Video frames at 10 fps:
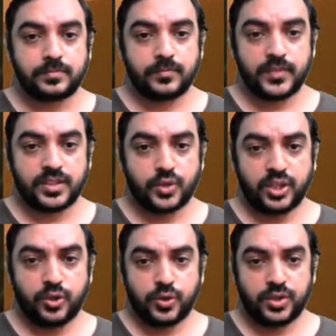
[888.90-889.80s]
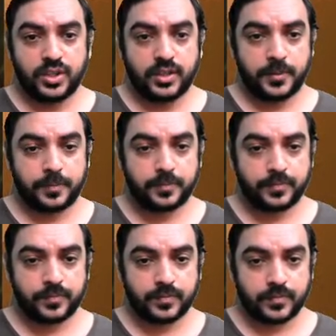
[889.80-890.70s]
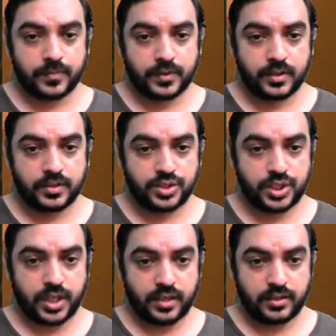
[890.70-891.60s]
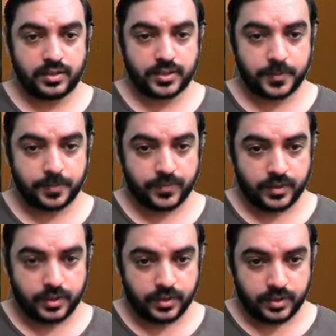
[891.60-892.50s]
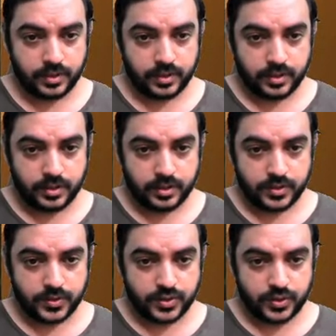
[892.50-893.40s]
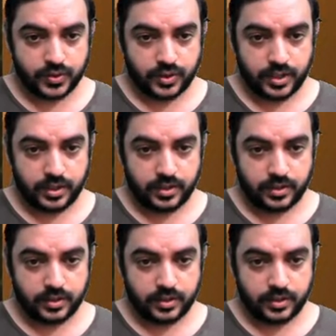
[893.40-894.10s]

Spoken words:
So I'll go to the charts. So I'll